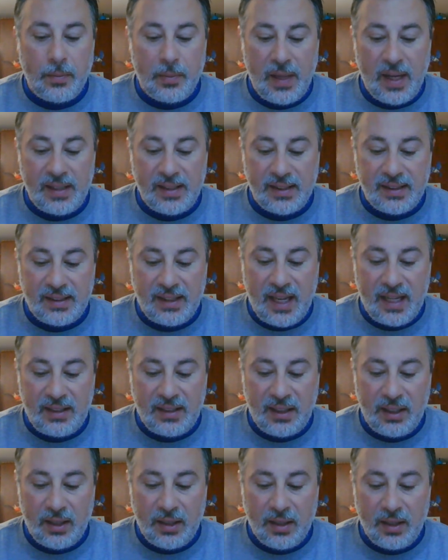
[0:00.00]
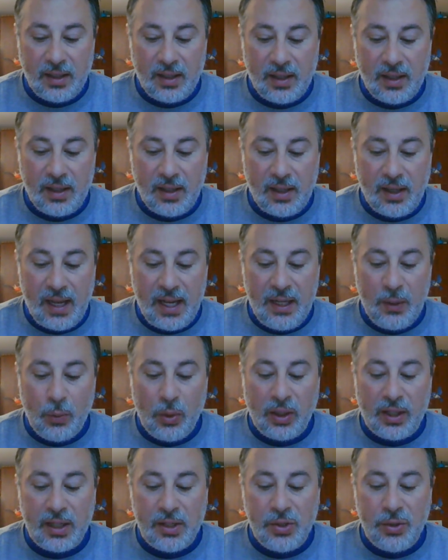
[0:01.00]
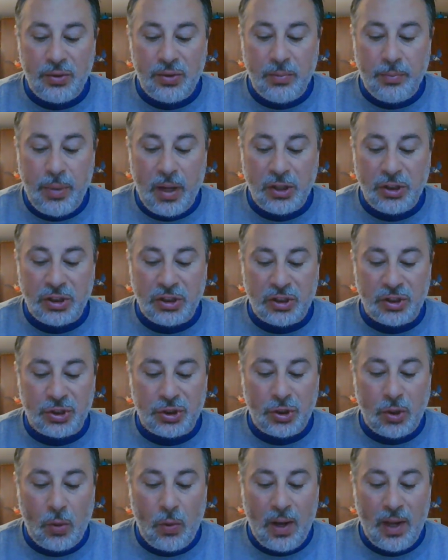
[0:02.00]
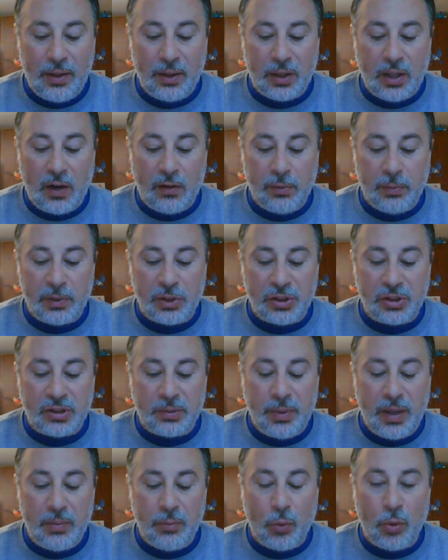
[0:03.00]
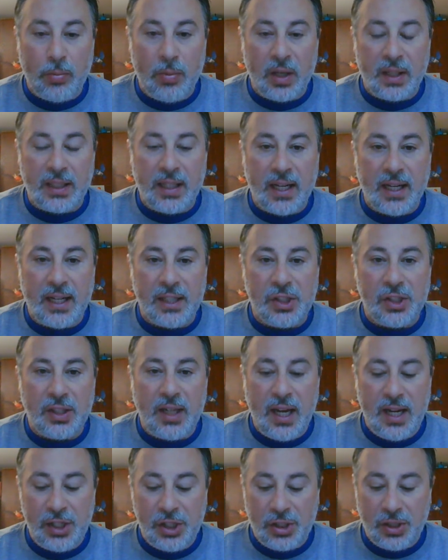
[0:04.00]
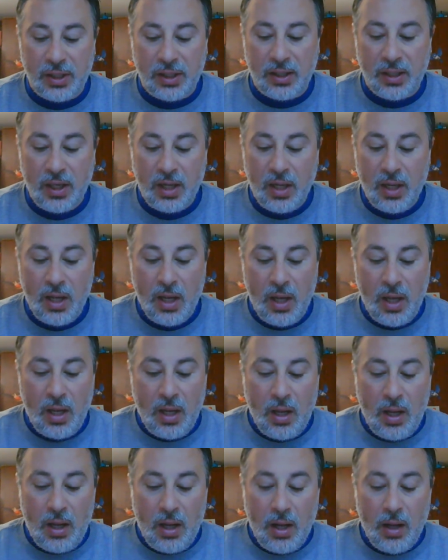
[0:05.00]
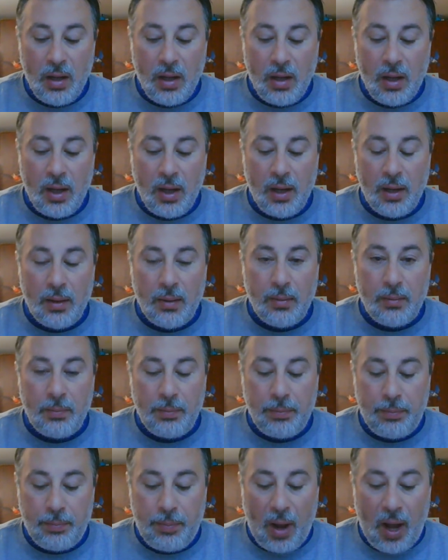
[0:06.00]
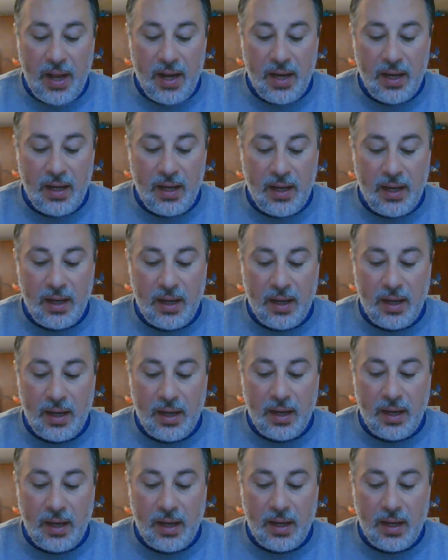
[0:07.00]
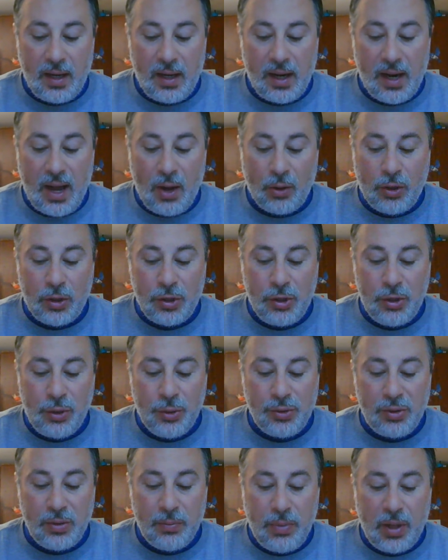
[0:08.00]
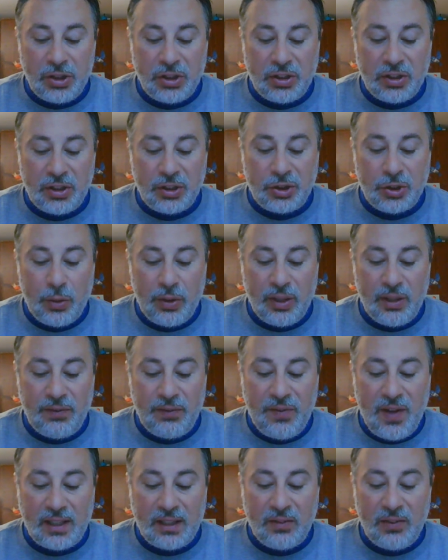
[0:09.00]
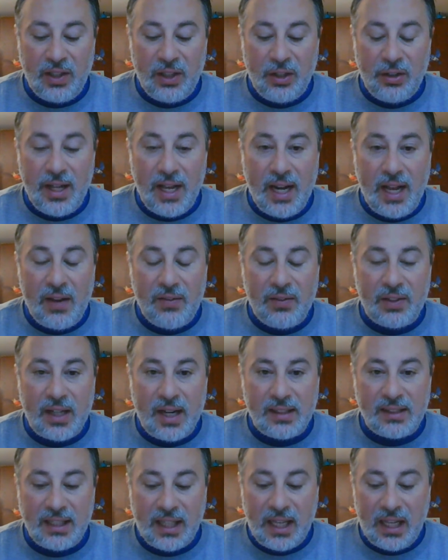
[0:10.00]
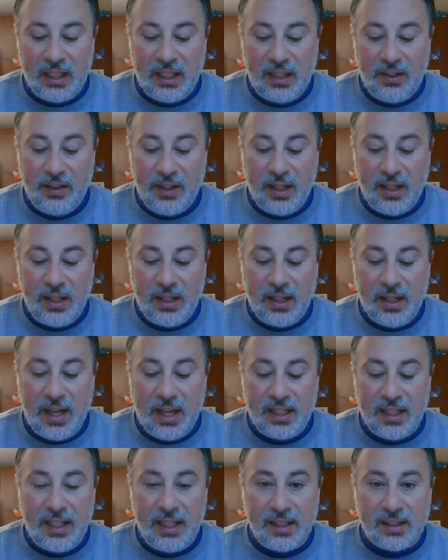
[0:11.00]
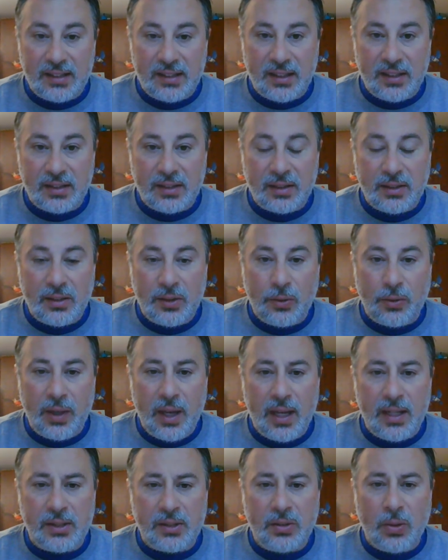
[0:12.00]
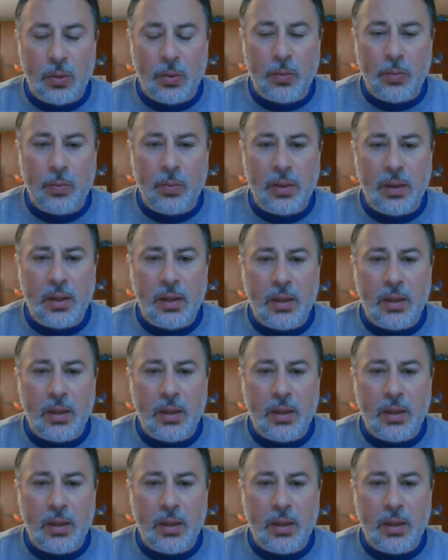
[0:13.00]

it says here, anyone can use a budget to show how the government should spend more money on education. But how could you use a budget to show the effect of internet advertising on innocence? Okay, so